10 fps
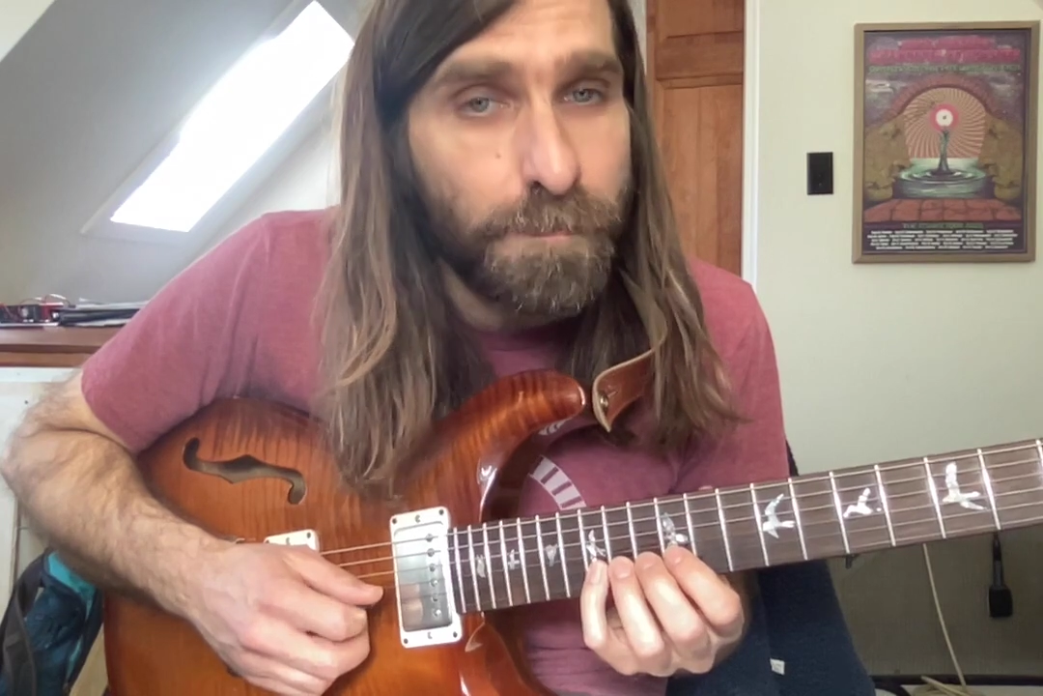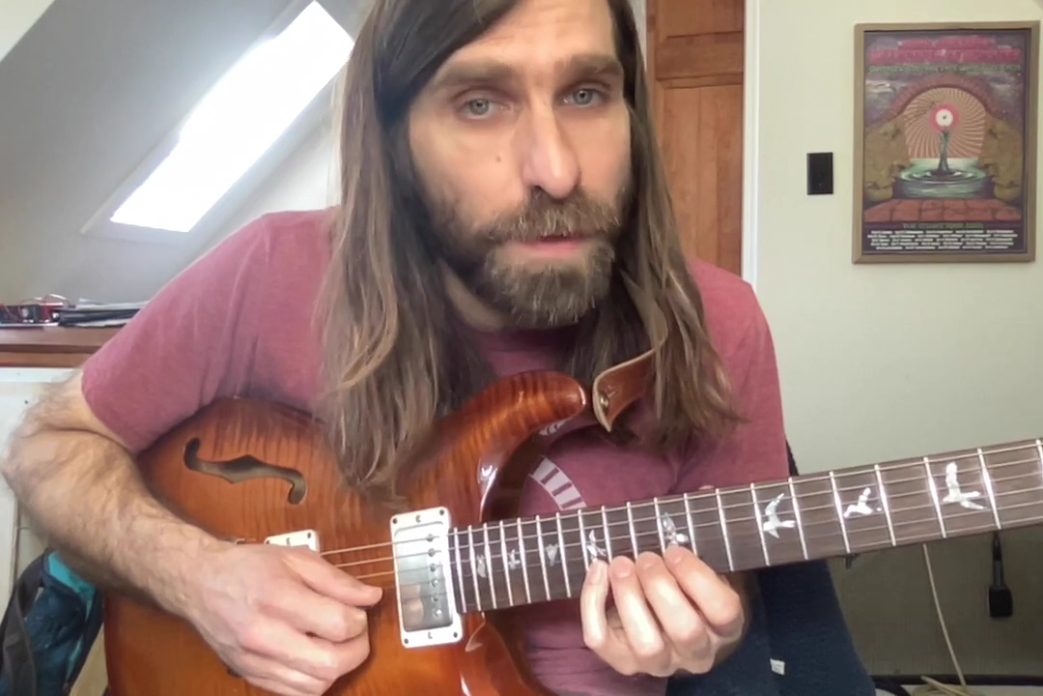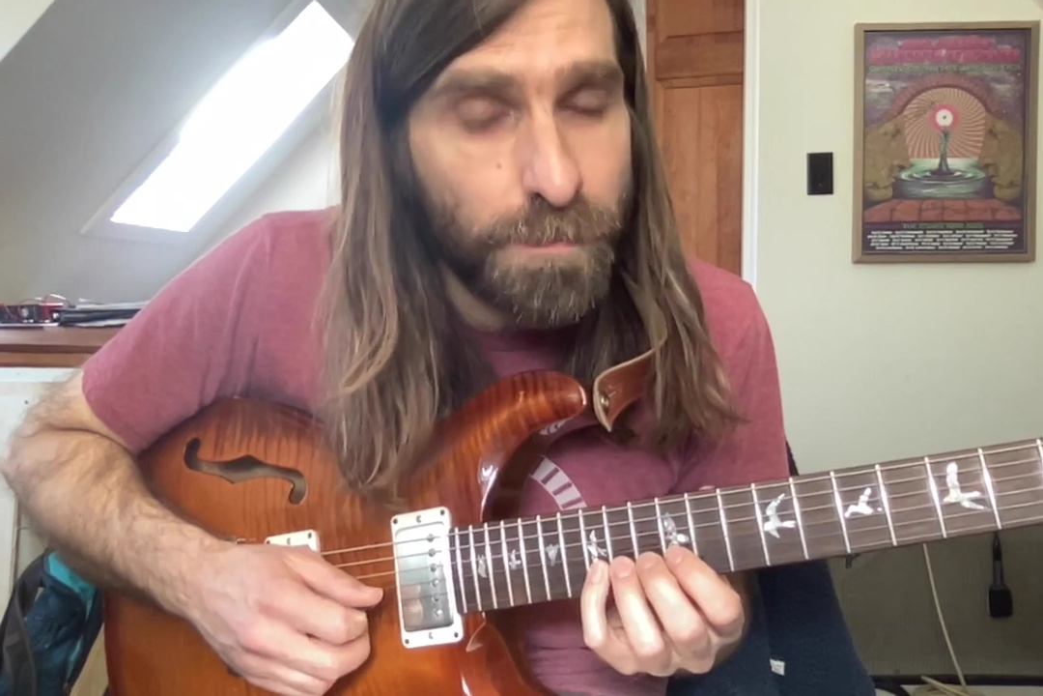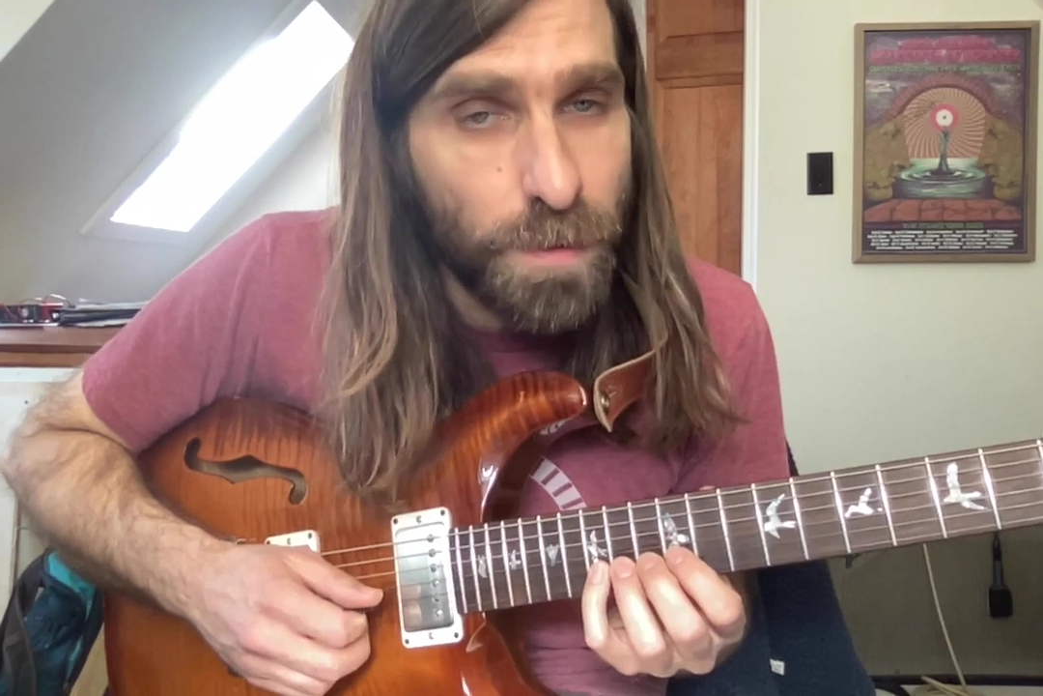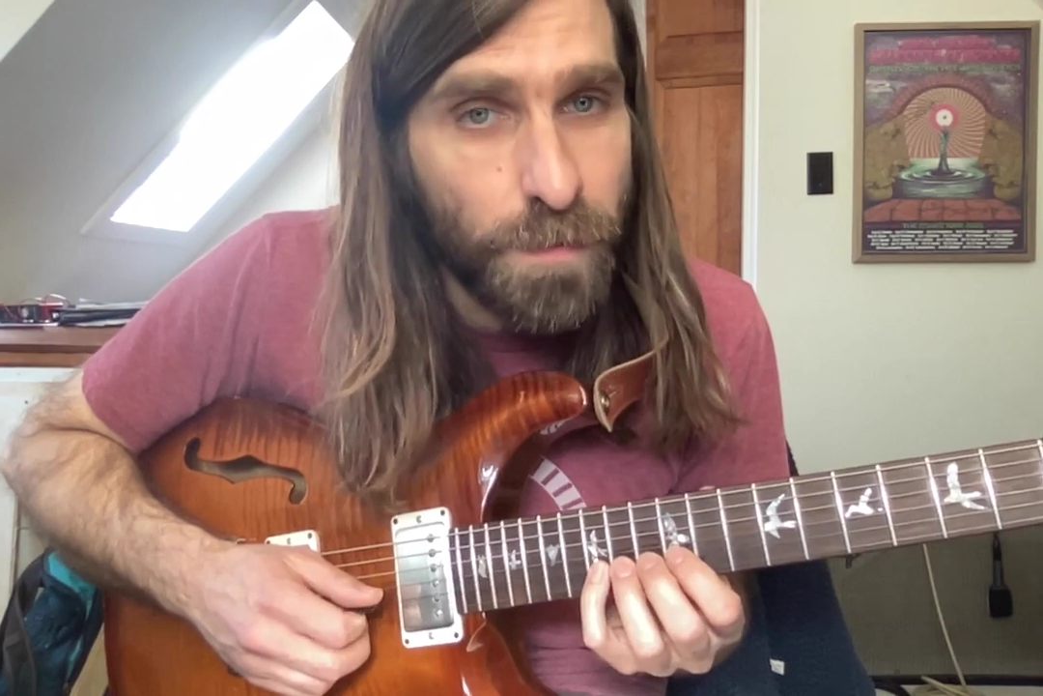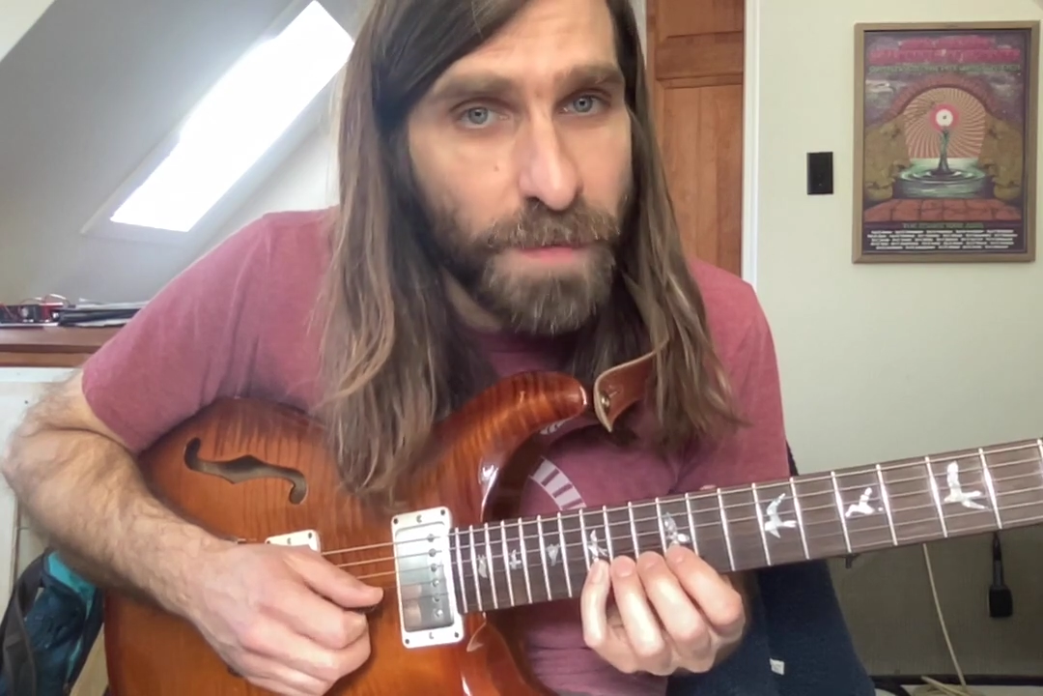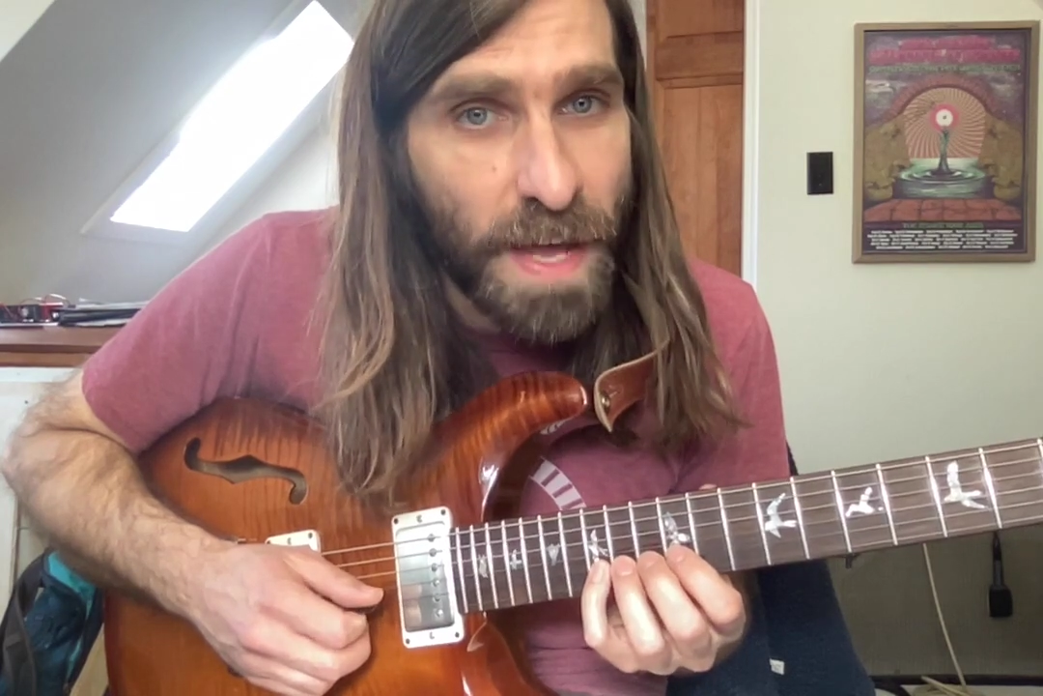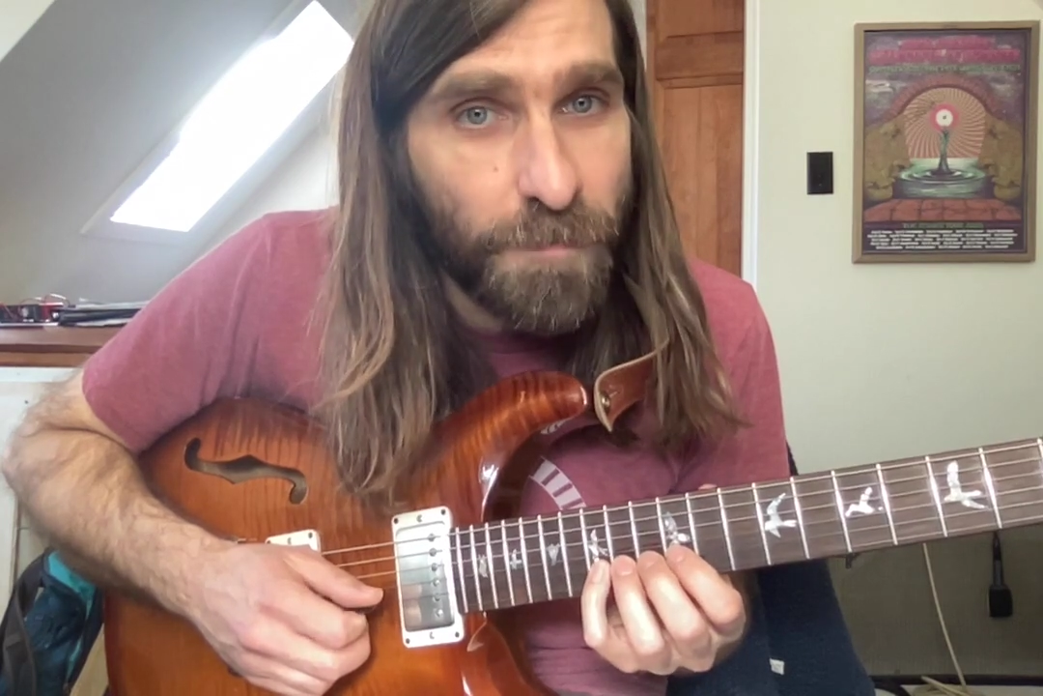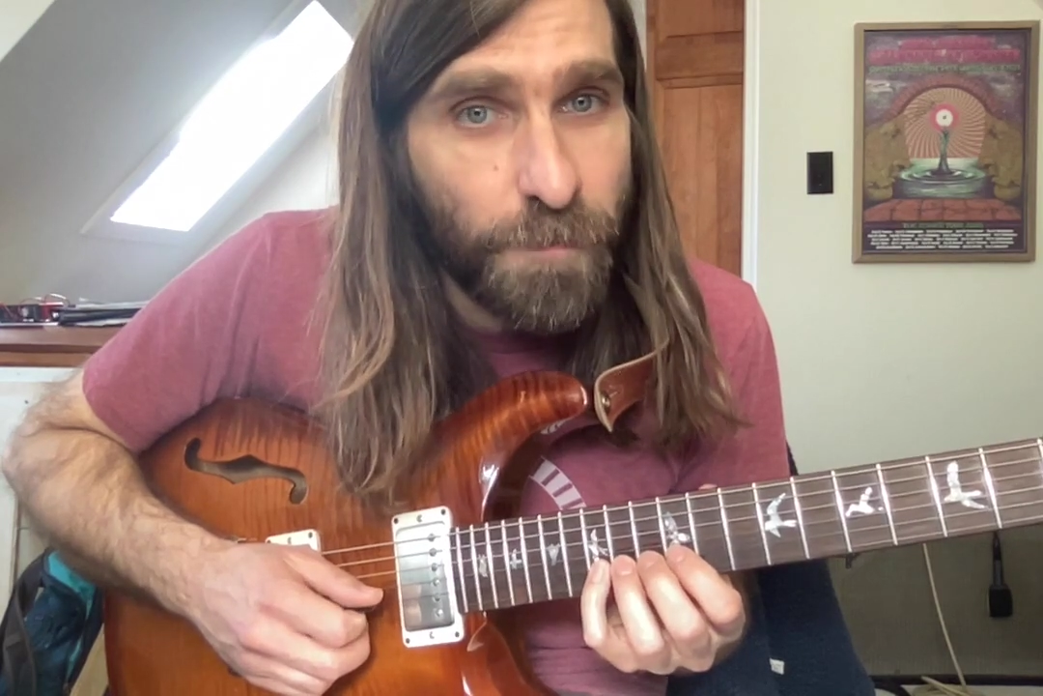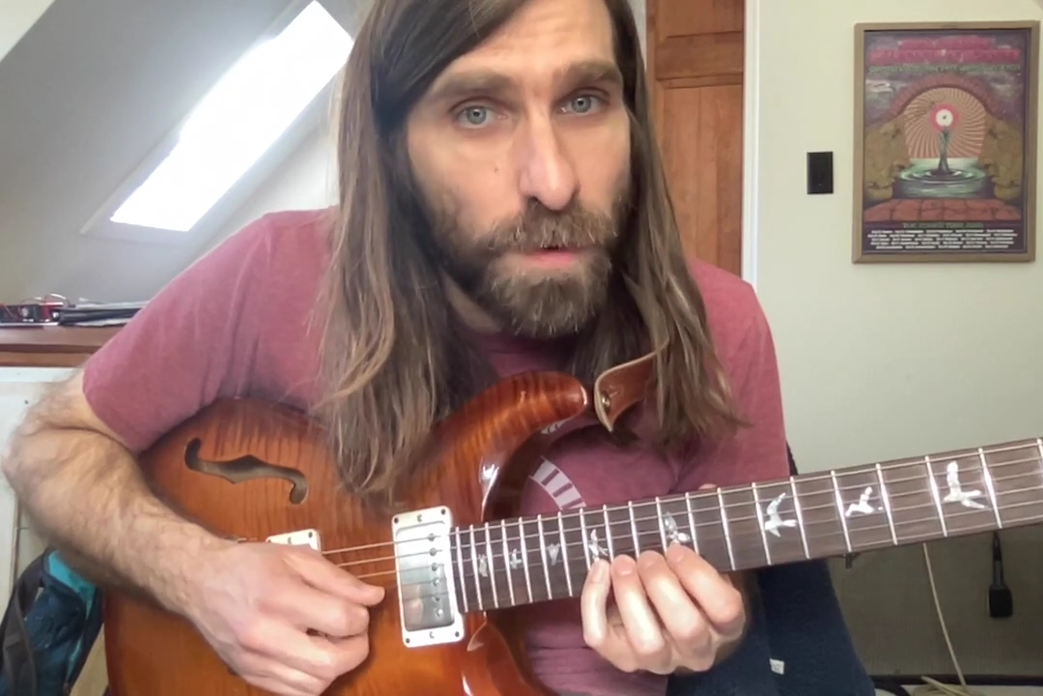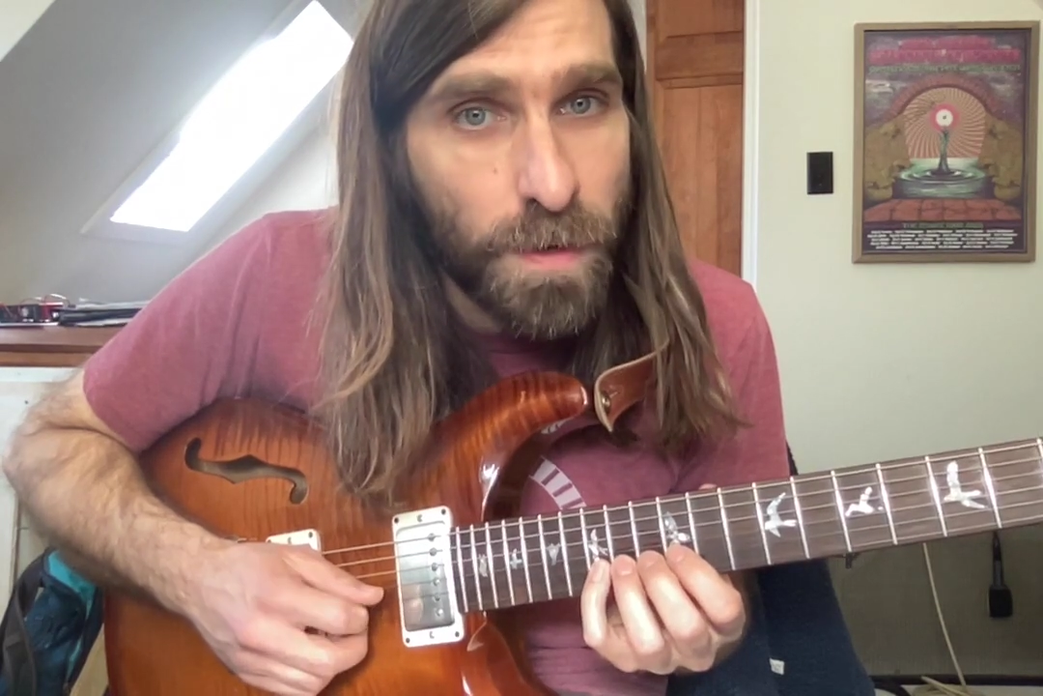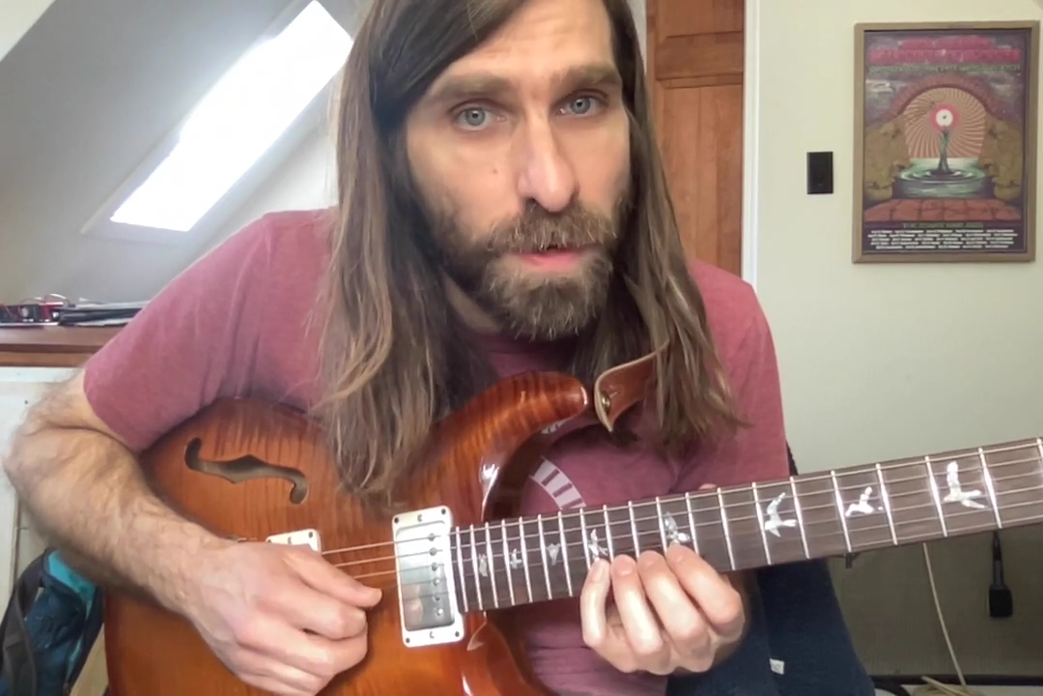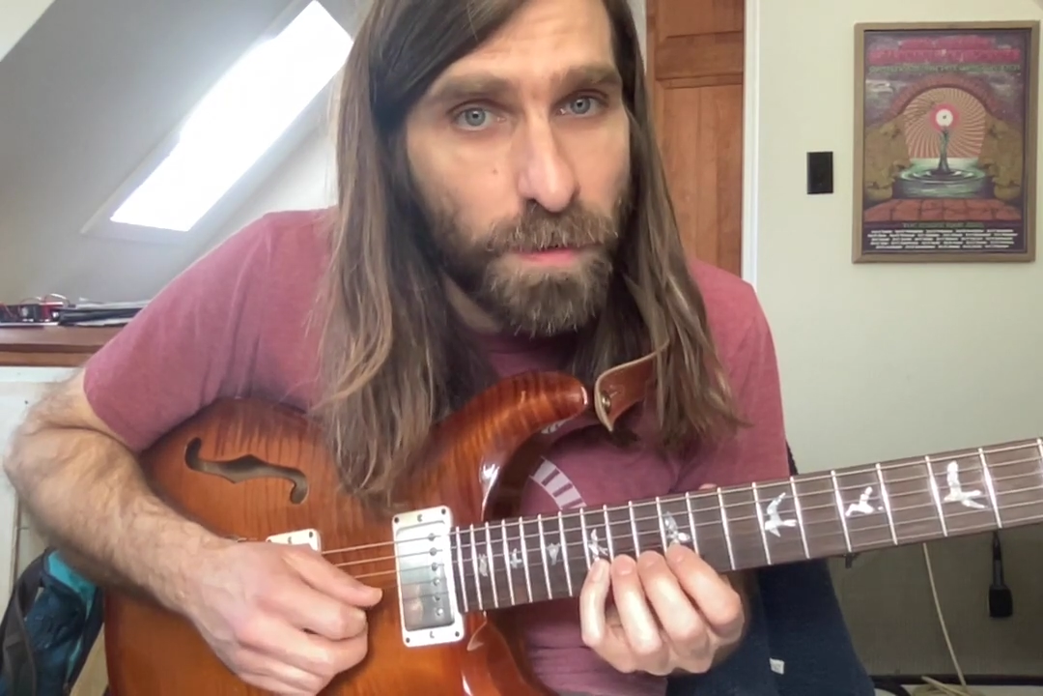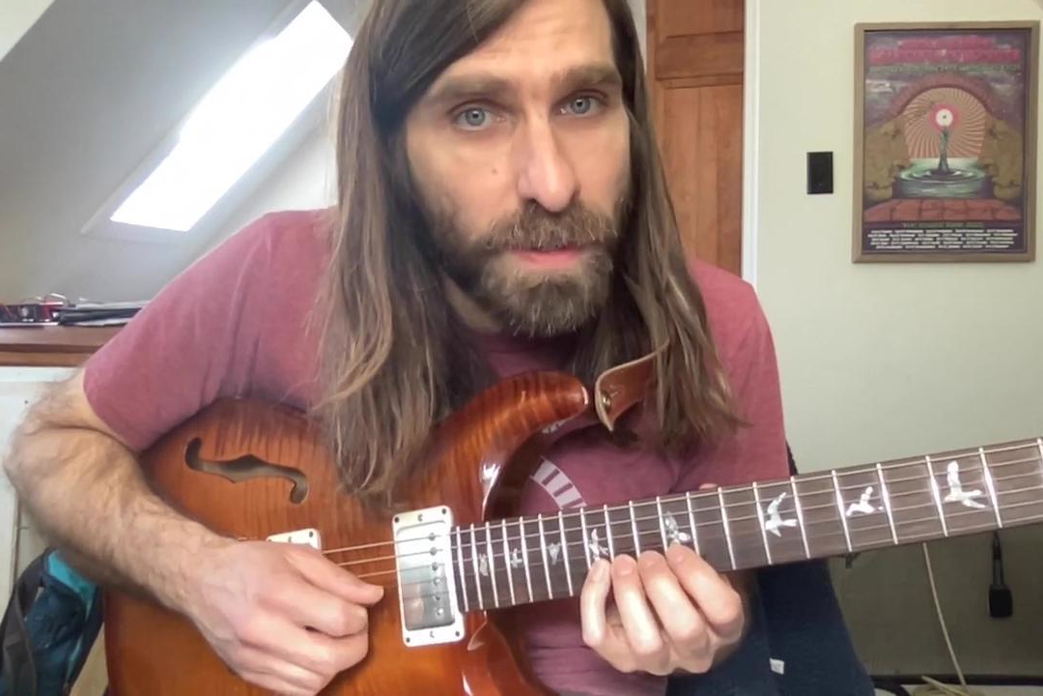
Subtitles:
but move that 4-note